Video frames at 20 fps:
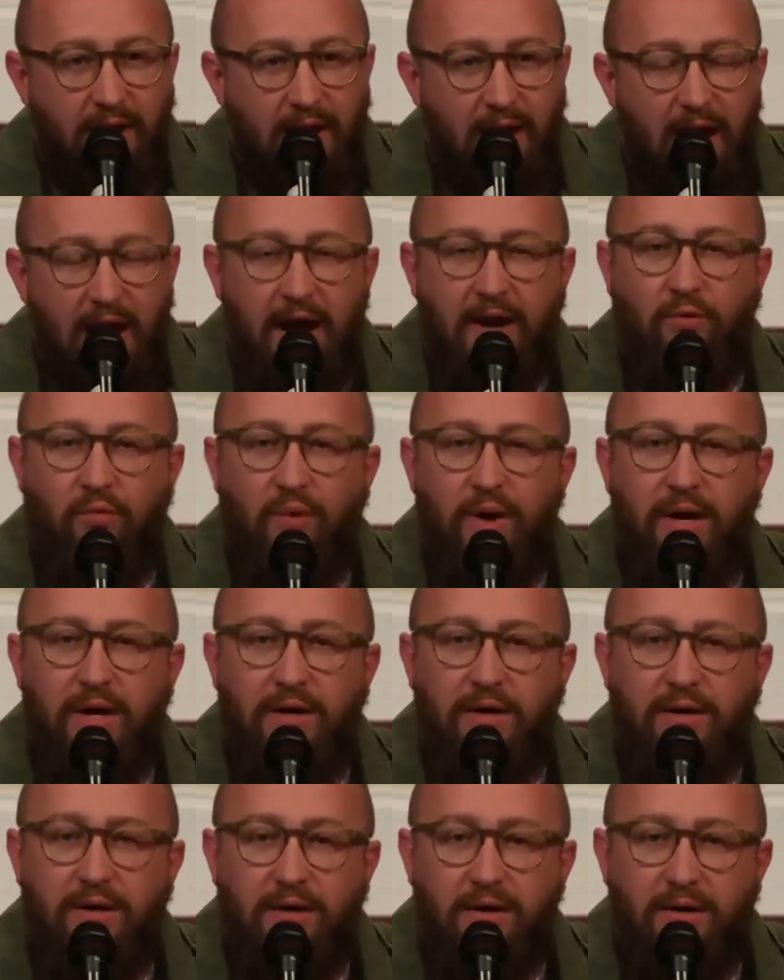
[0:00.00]
And
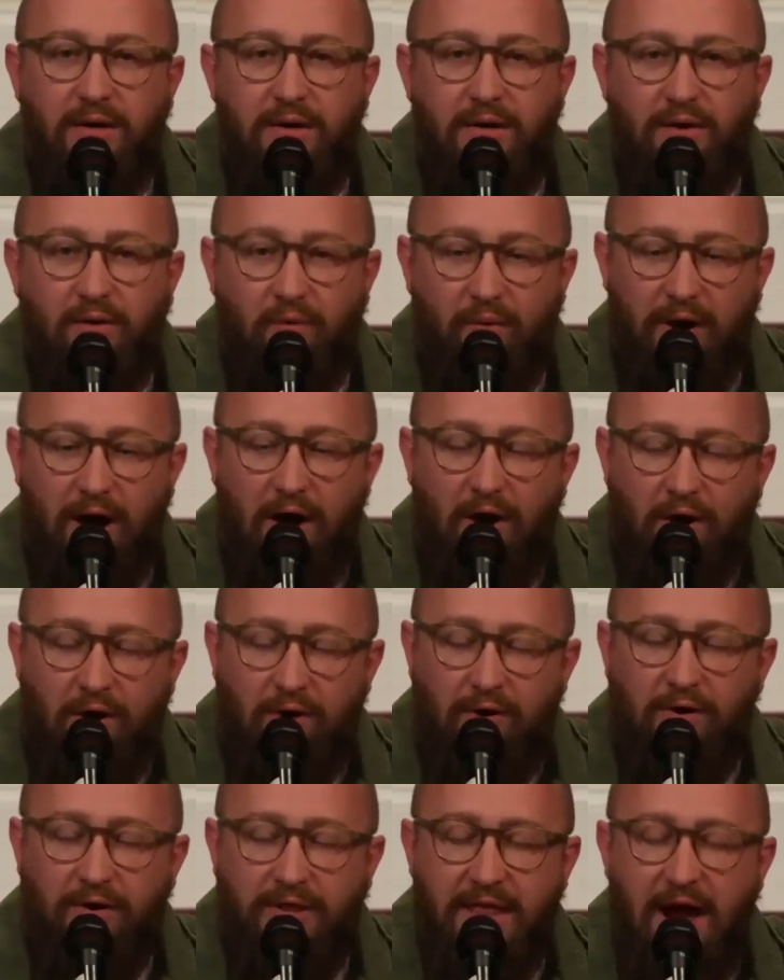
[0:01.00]
when when I
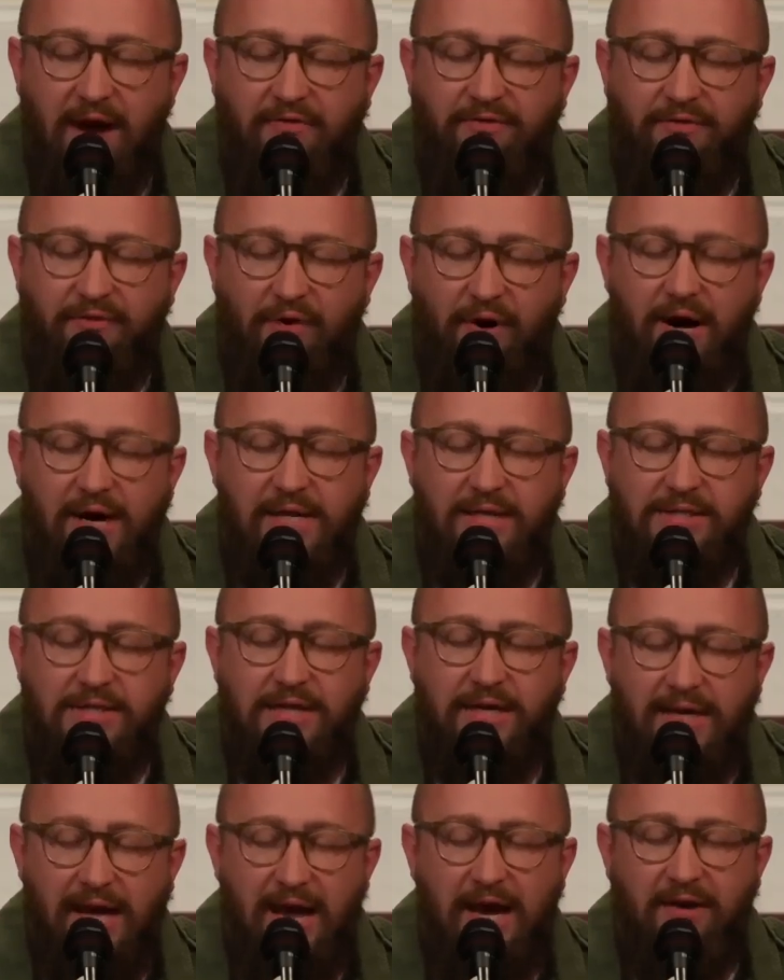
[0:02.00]
heard that phrase
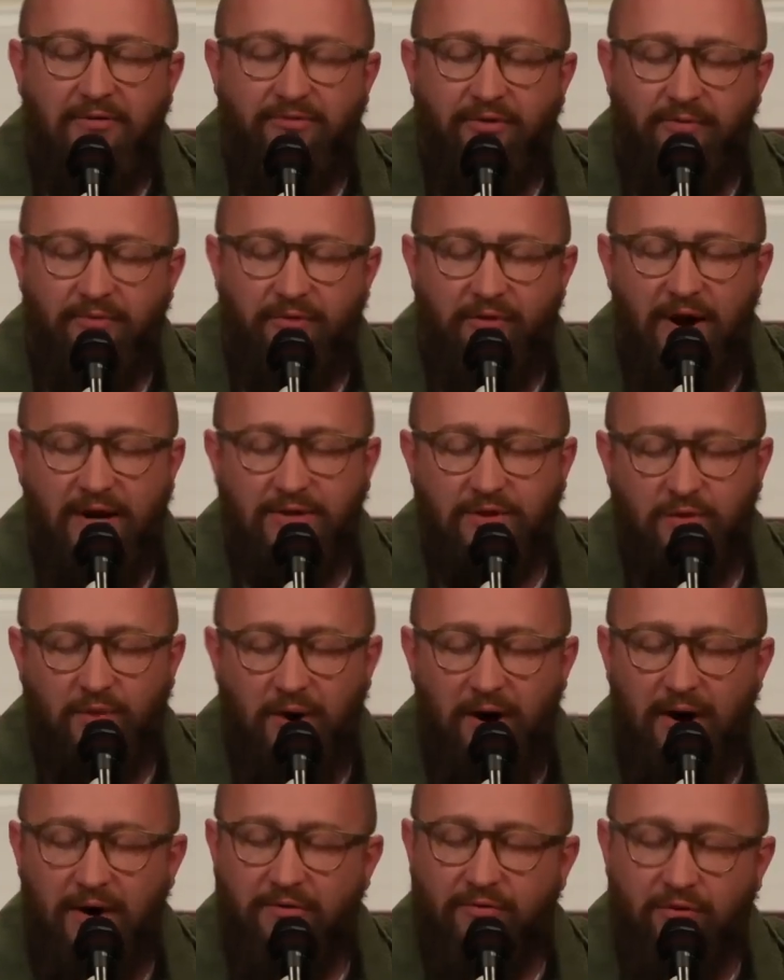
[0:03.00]
today from Francois,